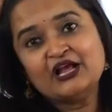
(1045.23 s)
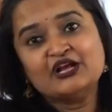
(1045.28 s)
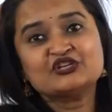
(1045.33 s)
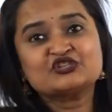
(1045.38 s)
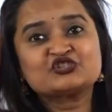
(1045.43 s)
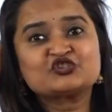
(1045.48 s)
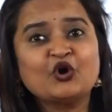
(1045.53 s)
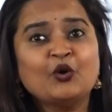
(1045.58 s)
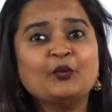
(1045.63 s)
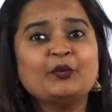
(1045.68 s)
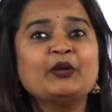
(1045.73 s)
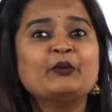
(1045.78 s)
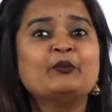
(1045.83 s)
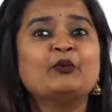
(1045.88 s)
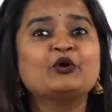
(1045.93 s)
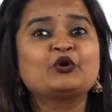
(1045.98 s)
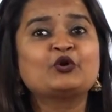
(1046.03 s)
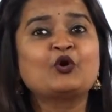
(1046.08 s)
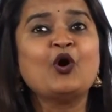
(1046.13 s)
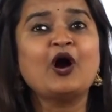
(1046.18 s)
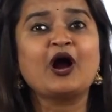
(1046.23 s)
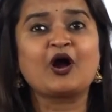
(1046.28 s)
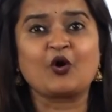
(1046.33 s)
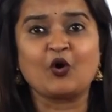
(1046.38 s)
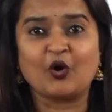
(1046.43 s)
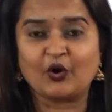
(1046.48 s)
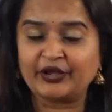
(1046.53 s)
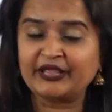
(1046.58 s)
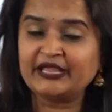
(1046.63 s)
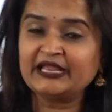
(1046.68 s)
So, we would go
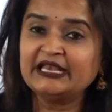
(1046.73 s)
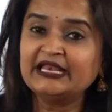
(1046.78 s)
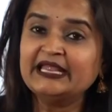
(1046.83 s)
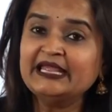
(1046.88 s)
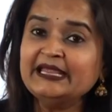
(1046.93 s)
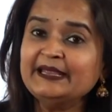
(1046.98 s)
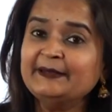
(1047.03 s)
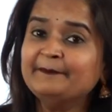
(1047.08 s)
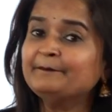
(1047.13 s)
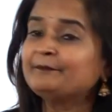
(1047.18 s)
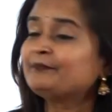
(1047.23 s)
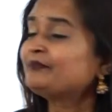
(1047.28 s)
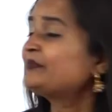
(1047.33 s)
accordingly.